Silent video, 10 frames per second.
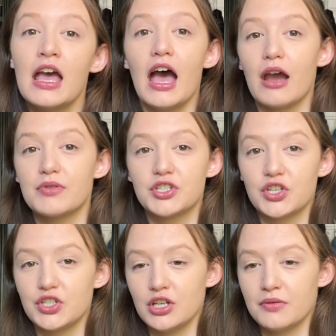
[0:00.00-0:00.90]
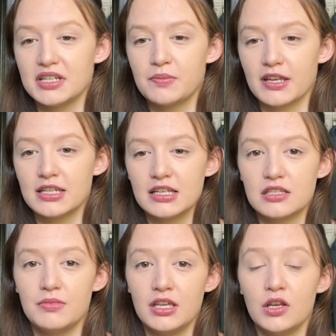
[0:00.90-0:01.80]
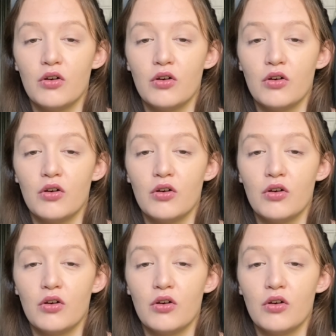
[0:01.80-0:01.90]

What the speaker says: I was just, you know, expecting it to be, you know,